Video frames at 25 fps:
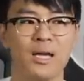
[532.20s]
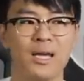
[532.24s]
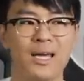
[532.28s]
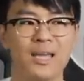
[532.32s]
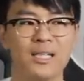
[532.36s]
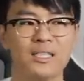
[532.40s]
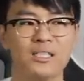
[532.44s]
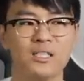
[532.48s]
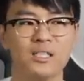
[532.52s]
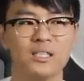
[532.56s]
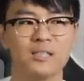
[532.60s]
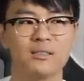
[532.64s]

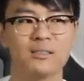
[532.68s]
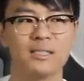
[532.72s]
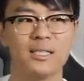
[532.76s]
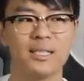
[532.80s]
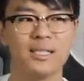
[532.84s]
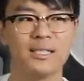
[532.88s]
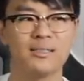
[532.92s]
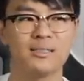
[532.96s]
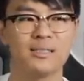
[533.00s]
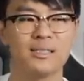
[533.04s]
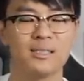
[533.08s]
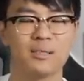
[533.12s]
It just
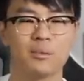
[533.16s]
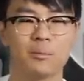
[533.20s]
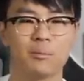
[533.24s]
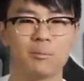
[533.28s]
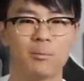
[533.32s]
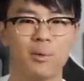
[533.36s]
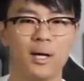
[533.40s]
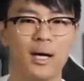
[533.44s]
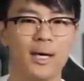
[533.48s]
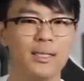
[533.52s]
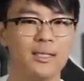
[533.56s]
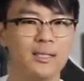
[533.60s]
isn't
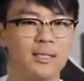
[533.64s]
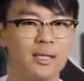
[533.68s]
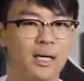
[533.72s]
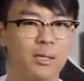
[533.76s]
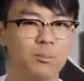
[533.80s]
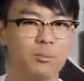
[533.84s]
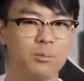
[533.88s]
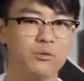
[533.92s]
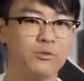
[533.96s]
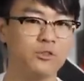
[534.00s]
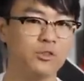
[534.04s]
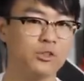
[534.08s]
my
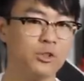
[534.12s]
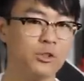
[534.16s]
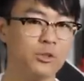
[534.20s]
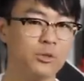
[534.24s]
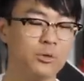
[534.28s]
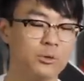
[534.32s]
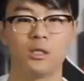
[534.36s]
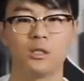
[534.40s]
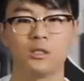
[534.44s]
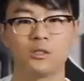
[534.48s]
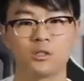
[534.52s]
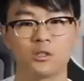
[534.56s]
type of shoe.
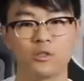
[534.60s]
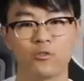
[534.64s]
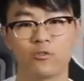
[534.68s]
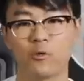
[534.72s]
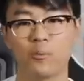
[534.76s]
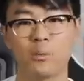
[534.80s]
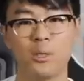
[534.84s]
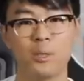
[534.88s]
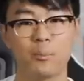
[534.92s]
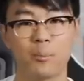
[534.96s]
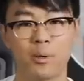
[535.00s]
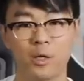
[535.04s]
So for
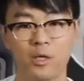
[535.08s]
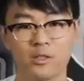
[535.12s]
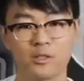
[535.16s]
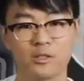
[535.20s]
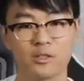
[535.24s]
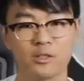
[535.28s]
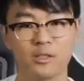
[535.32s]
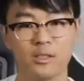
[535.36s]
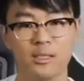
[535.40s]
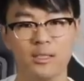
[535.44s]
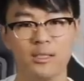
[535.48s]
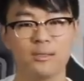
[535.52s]
me
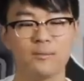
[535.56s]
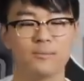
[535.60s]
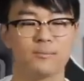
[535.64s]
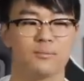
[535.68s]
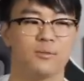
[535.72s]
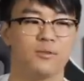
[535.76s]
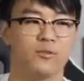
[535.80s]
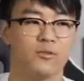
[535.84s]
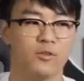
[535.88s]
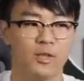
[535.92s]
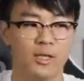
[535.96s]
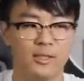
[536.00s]
personally,
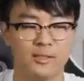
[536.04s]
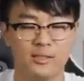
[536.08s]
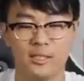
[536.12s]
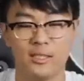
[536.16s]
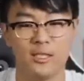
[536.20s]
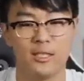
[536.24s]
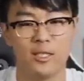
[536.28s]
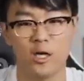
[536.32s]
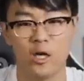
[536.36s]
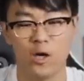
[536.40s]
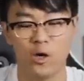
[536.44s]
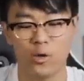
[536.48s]
if you guys
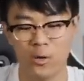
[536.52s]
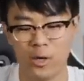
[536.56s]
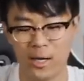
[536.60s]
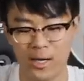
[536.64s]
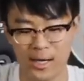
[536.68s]
didn't know,